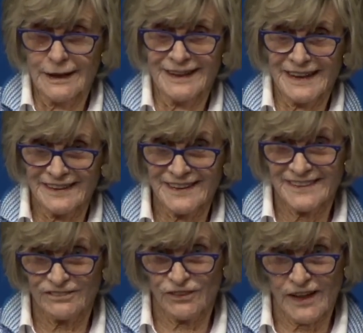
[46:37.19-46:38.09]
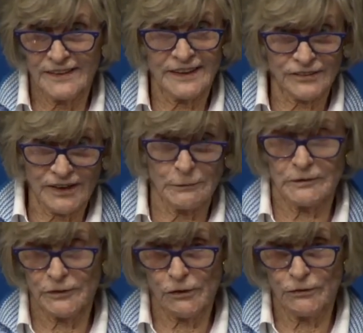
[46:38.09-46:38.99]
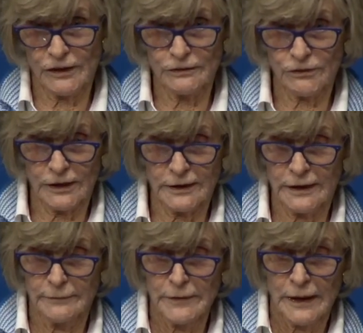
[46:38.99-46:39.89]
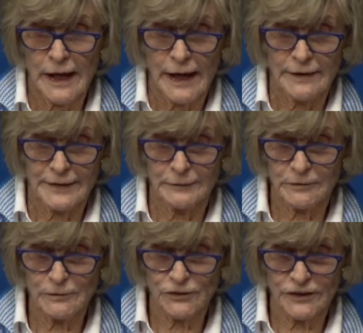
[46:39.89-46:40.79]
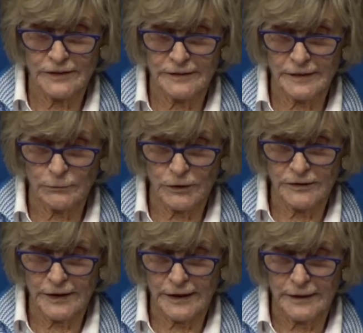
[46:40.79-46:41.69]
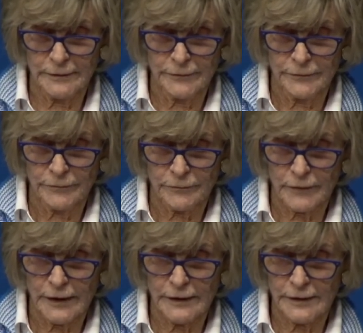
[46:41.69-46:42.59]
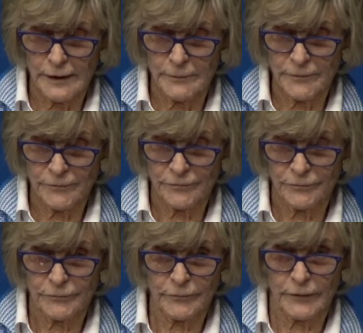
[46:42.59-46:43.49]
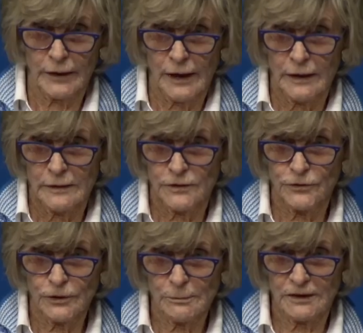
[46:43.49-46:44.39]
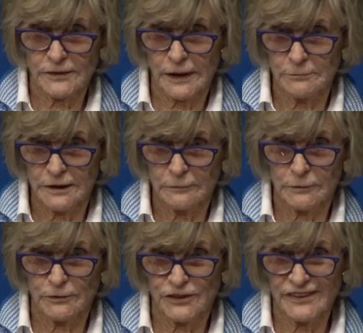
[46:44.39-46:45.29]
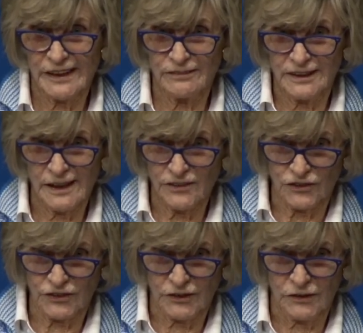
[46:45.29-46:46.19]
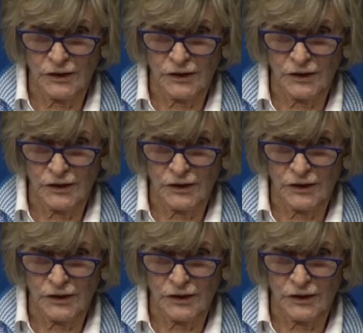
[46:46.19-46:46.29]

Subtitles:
And then they said, fine, that's fine. It was all very friendly. And then we were sitting there one day, and the tour bus came in, and we were just having lunch.